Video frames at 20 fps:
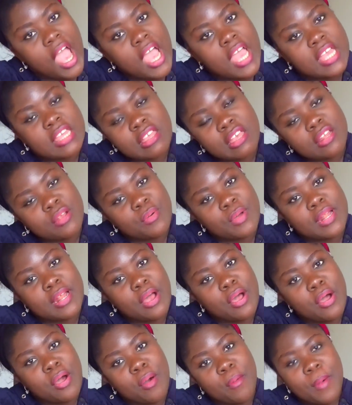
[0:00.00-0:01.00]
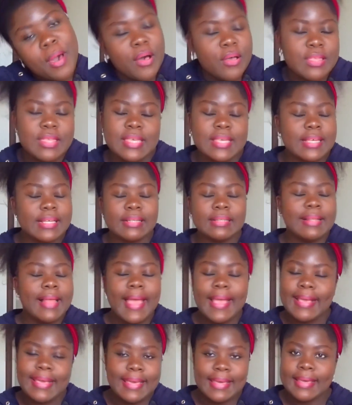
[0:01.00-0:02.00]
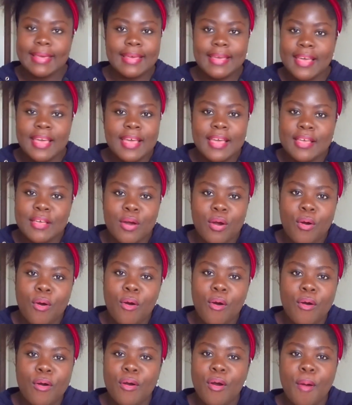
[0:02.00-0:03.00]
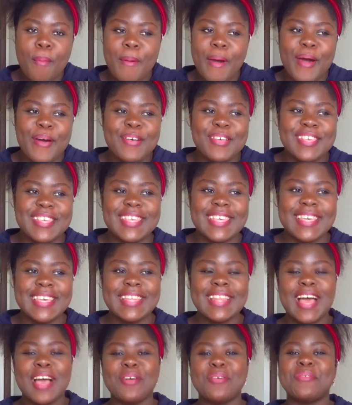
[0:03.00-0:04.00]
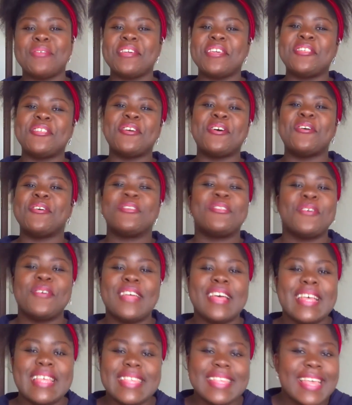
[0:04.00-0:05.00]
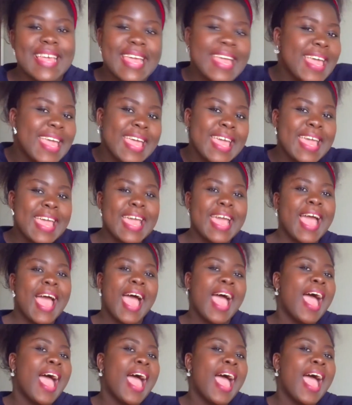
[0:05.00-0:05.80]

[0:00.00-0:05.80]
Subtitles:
It's not the one that'll come out in Likey or come out in Agungi Junction and say, hey,